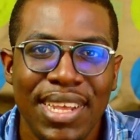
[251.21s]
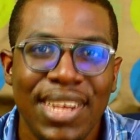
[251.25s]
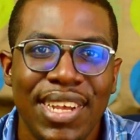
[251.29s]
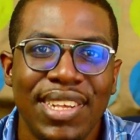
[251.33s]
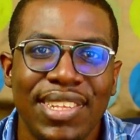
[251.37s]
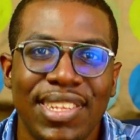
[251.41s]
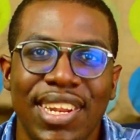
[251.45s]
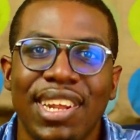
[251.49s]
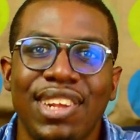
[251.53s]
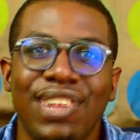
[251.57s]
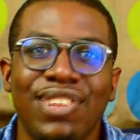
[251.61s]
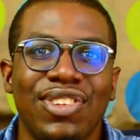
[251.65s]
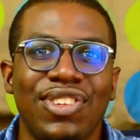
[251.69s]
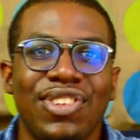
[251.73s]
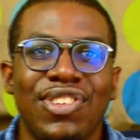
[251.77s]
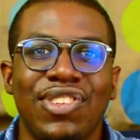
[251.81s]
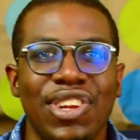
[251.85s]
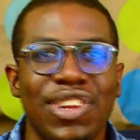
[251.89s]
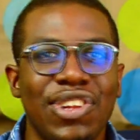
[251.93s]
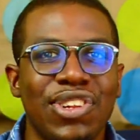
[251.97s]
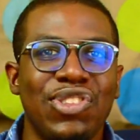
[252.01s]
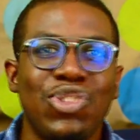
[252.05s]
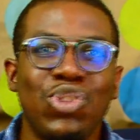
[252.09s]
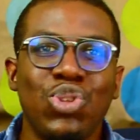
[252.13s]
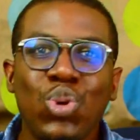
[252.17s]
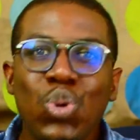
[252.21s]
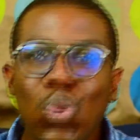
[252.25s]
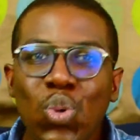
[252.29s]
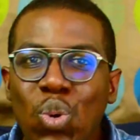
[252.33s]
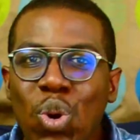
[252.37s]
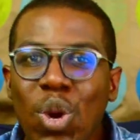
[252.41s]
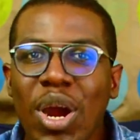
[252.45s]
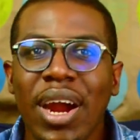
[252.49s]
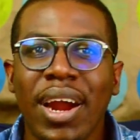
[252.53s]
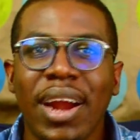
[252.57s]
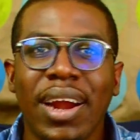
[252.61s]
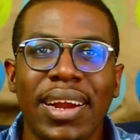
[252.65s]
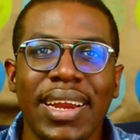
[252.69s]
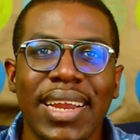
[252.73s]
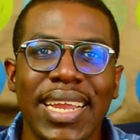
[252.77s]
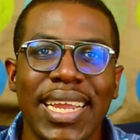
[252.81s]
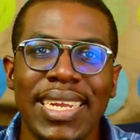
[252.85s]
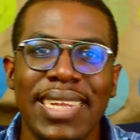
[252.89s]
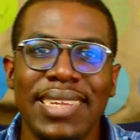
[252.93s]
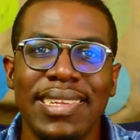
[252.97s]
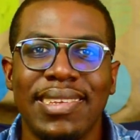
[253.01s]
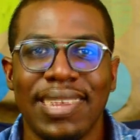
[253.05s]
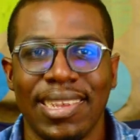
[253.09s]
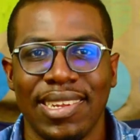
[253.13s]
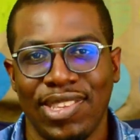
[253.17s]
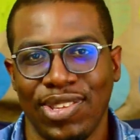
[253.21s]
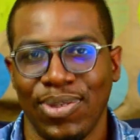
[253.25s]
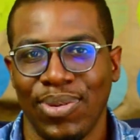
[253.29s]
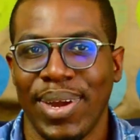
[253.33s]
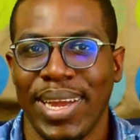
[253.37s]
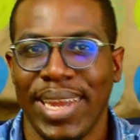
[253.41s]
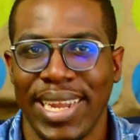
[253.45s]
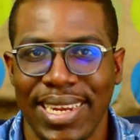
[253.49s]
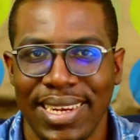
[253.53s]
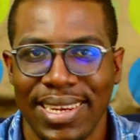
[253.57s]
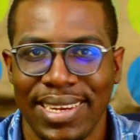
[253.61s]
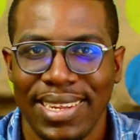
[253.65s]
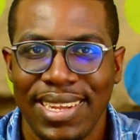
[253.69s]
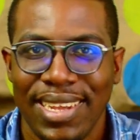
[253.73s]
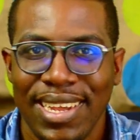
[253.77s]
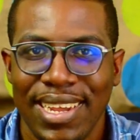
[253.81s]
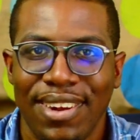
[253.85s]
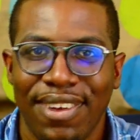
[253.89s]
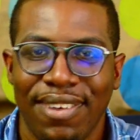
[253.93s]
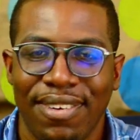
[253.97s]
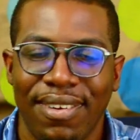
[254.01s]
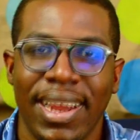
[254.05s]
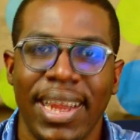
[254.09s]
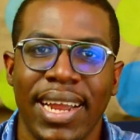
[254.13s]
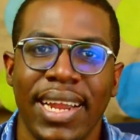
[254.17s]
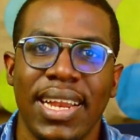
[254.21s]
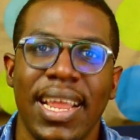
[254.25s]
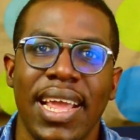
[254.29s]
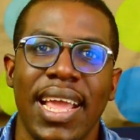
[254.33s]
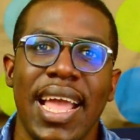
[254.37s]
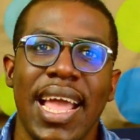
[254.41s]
So the two are intertwined, right?